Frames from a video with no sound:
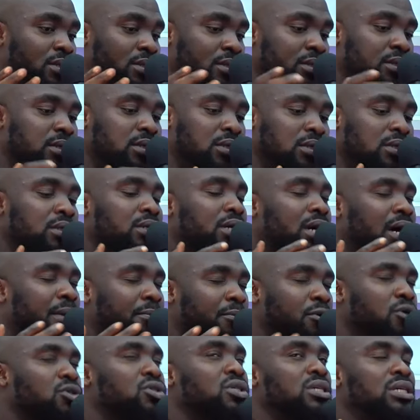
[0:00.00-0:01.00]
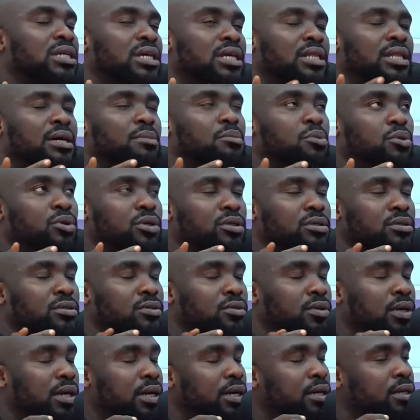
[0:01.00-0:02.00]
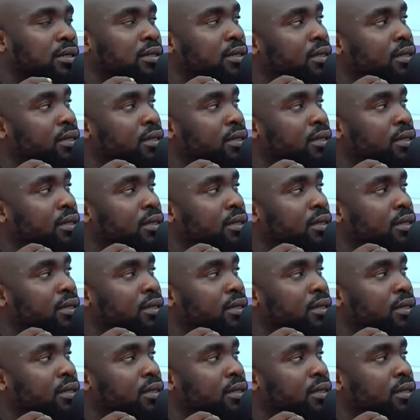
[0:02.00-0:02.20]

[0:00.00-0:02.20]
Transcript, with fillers: Yes. I'm going to hear that point, right?